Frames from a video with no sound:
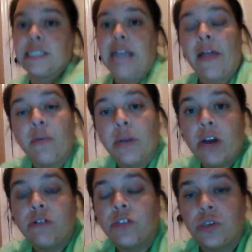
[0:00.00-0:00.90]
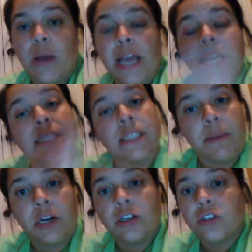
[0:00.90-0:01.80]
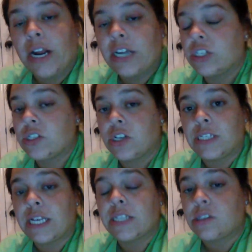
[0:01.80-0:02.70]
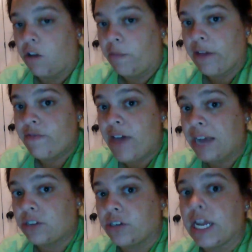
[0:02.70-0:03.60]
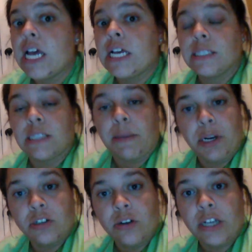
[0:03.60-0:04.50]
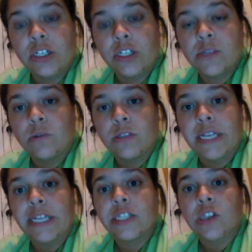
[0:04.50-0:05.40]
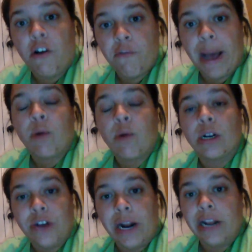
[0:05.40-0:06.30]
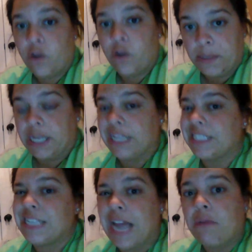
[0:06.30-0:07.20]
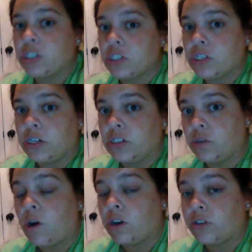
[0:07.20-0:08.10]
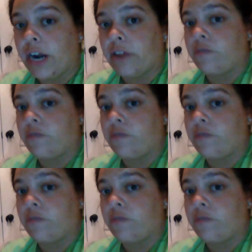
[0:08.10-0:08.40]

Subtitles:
now that we know 2 ways, some of your directions could say solve by factoring. Some of your directions will say solve by quadratic formula. And today we're just going to do quadratic